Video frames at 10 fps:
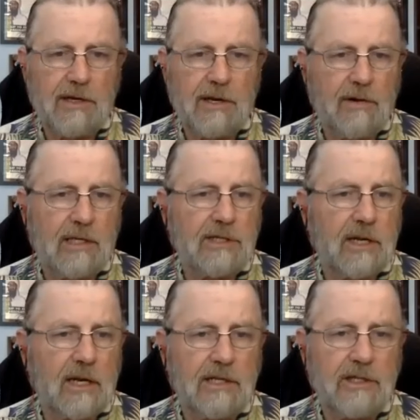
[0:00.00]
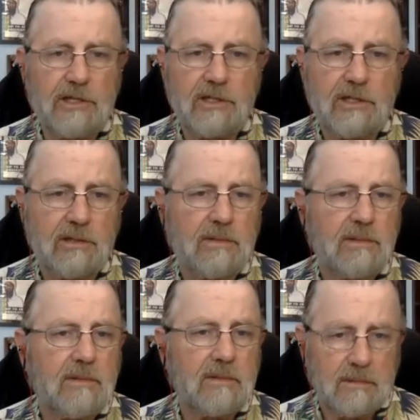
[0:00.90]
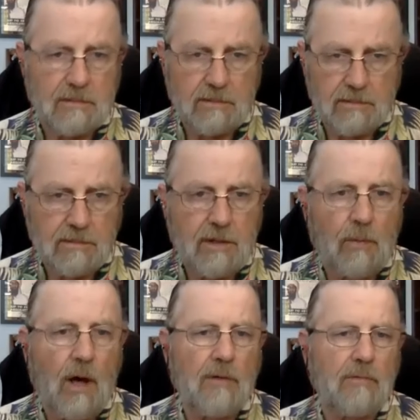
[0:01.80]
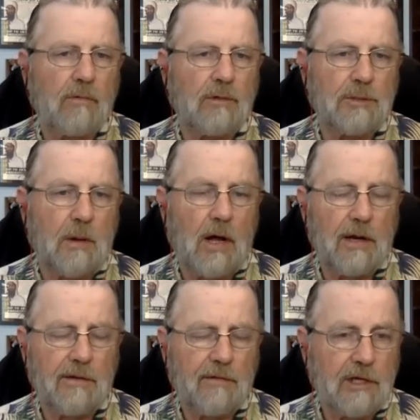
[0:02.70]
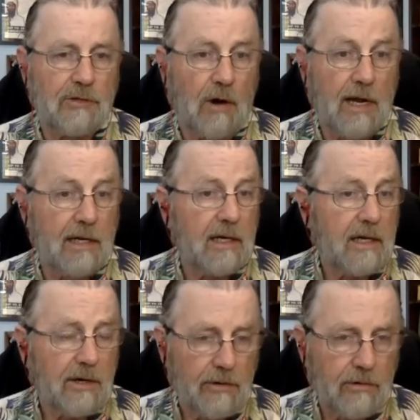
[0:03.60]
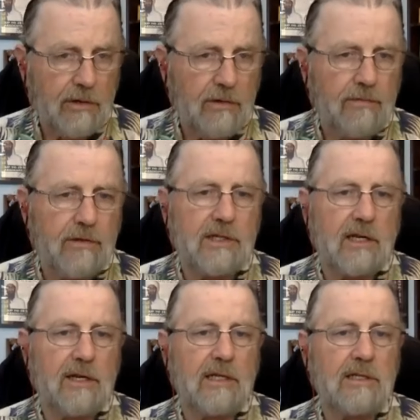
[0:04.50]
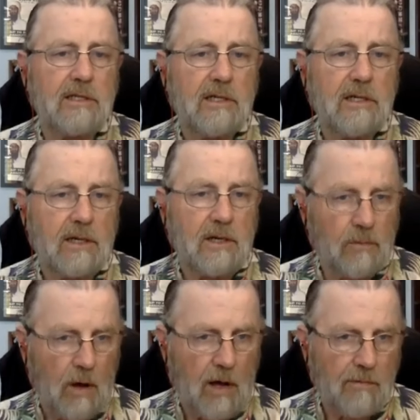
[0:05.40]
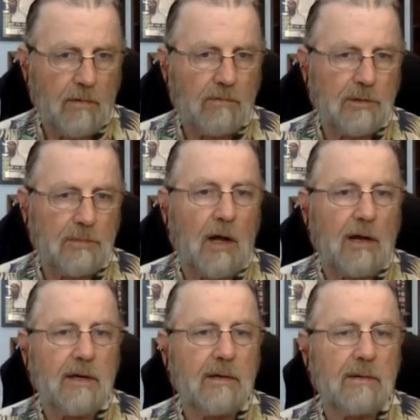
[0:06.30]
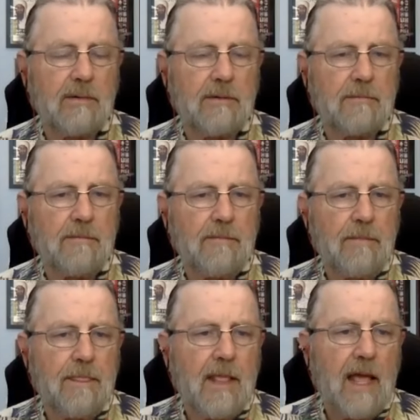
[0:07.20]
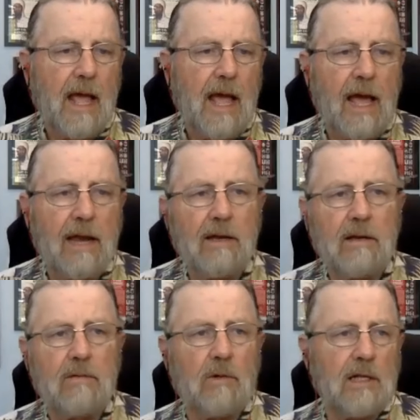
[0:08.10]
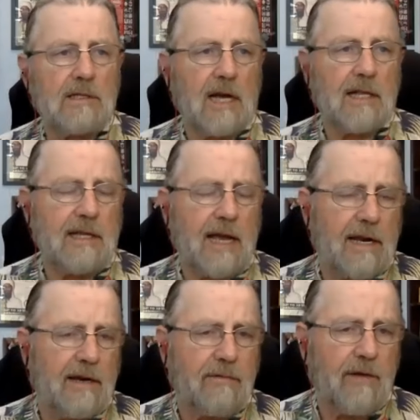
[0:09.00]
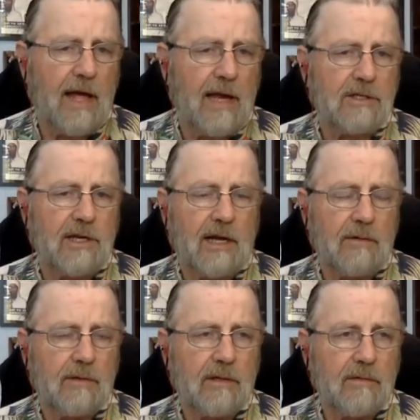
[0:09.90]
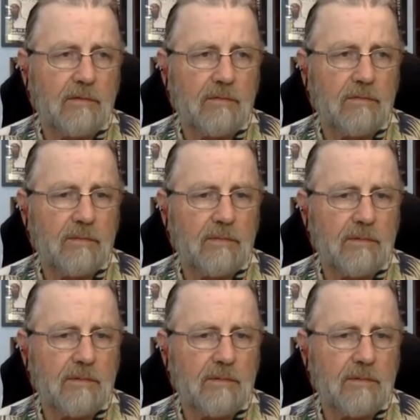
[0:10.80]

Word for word: military installations, Iran will respond. If they strike nuclear facilities, Iran will respond. And Iran's got the added advantage now with